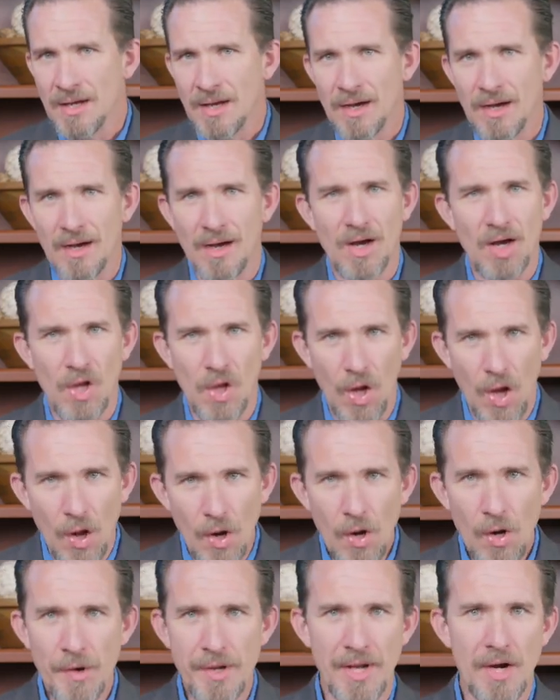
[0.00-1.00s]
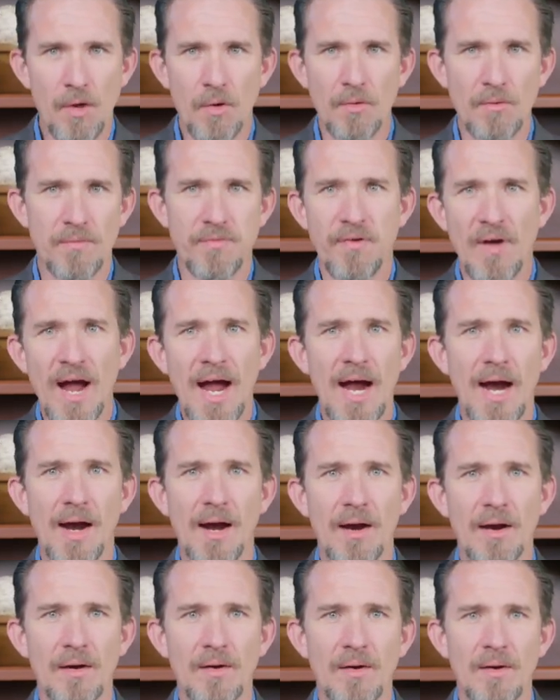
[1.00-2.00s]
alert and on
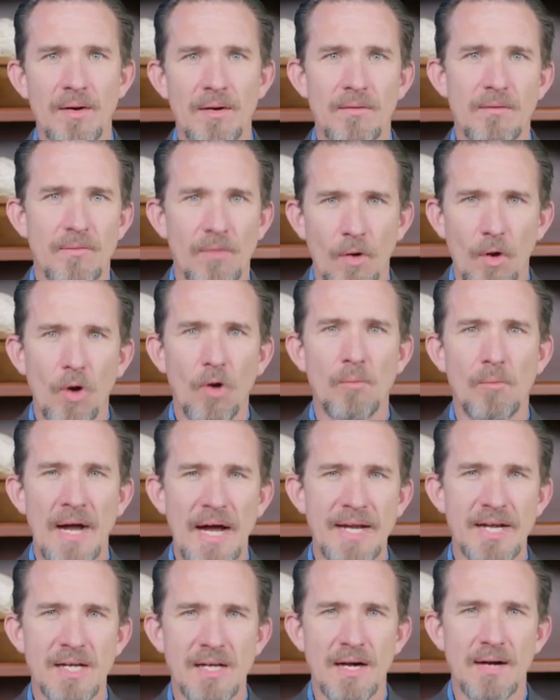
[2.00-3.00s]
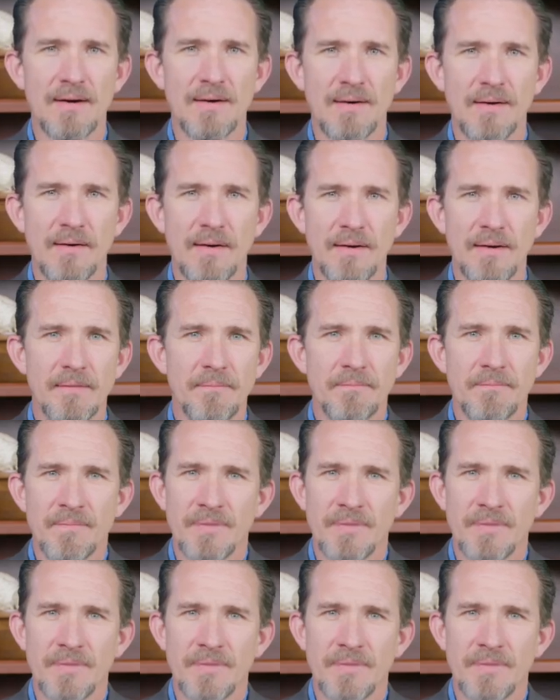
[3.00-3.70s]
fire for Almighty God.